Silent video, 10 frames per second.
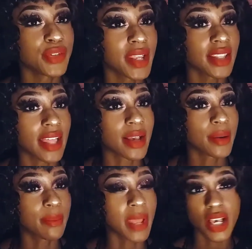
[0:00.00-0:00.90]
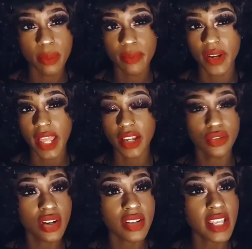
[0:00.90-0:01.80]
Valentine's Day or like Christmas,
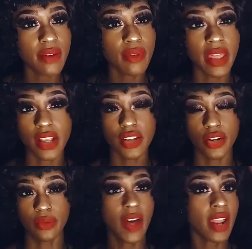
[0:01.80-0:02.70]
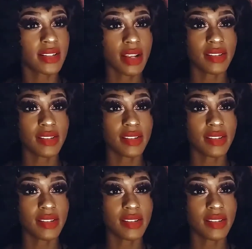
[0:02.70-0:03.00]
because you can kind of just go all out.